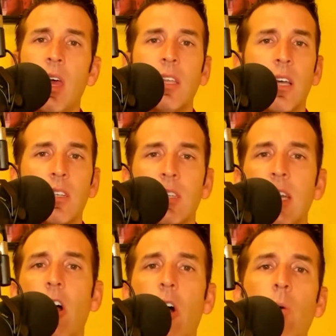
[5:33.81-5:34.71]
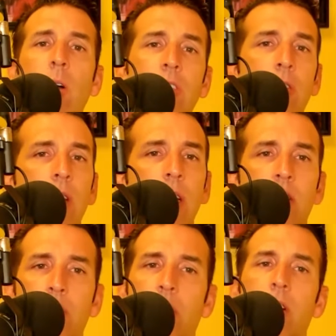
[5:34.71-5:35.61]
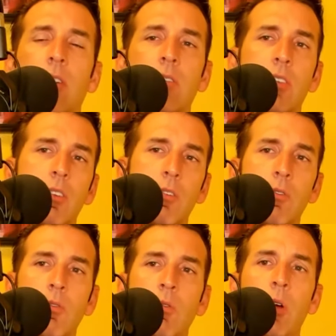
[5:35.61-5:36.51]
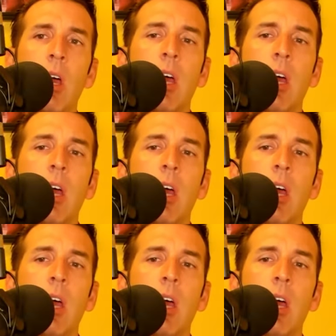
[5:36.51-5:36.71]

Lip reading: Does he owe a duty to her to